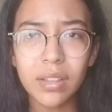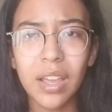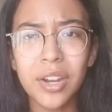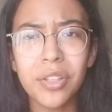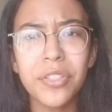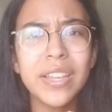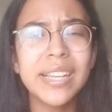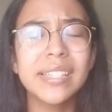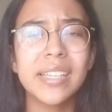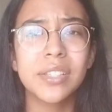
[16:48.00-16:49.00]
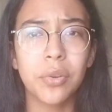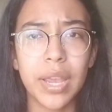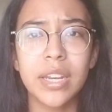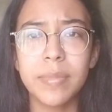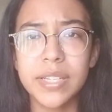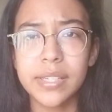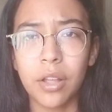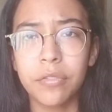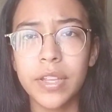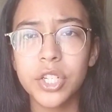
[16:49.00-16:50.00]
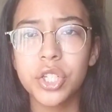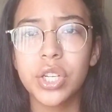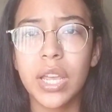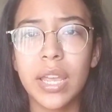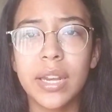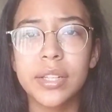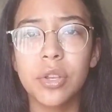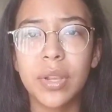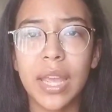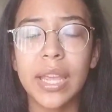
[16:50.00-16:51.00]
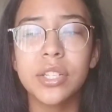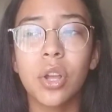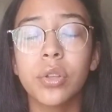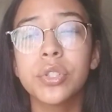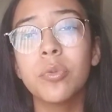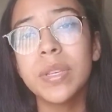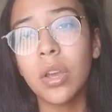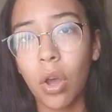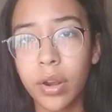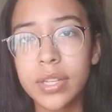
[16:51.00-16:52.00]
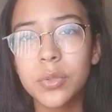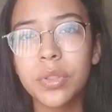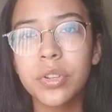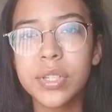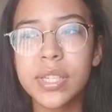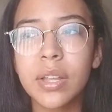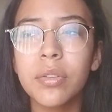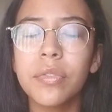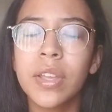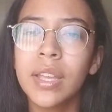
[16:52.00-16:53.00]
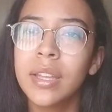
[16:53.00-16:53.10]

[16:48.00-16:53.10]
Another thing is it's okay to be selfish, and it's okay to also be honest with yourself.